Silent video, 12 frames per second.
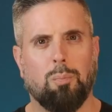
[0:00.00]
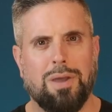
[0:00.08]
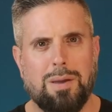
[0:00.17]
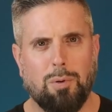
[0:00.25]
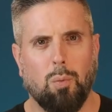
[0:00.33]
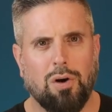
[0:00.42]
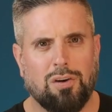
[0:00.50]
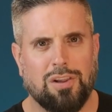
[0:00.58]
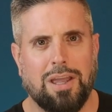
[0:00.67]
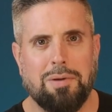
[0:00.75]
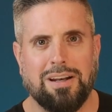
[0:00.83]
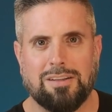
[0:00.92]
people were
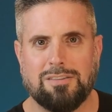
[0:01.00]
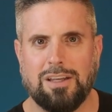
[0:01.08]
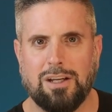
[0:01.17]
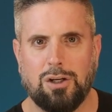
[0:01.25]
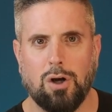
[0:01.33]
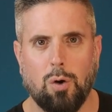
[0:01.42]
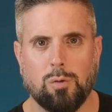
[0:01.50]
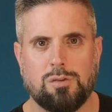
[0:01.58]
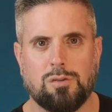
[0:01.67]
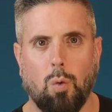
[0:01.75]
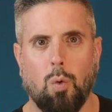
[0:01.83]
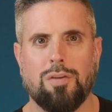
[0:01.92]
claiming to see
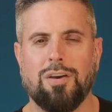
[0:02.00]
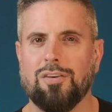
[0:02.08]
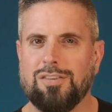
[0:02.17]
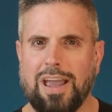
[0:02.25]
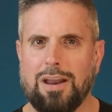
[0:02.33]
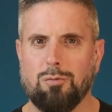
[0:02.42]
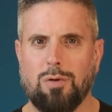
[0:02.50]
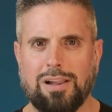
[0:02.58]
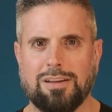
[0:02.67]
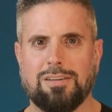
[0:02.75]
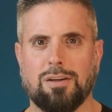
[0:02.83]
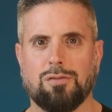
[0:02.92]
ghosts or their dead
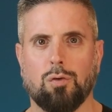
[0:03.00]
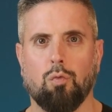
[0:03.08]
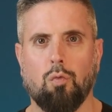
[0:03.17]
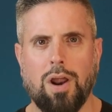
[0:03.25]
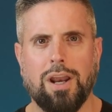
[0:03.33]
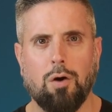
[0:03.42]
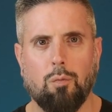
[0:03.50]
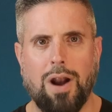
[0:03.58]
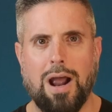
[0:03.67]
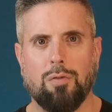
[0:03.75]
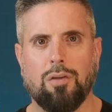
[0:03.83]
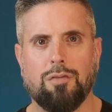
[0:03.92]
relatives running
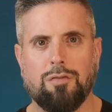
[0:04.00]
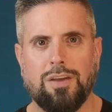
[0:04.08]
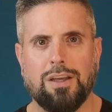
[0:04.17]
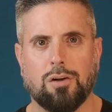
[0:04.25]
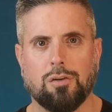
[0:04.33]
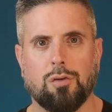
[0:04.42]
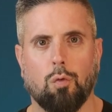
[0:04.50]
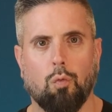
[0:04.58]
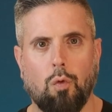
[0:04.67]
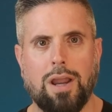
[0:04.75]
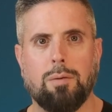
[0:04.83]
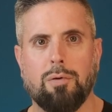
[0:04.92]
around the fields
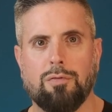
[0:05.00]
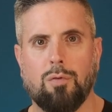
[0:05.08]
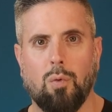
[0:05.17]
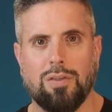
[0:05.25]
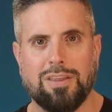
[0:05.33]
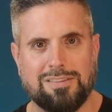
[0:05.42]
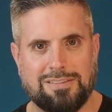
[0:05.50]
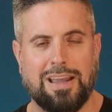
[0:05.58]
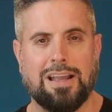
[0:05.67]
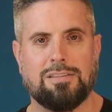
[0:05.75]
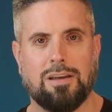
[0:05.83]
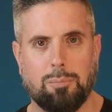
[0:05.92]
right before this
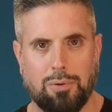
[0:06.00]
dancing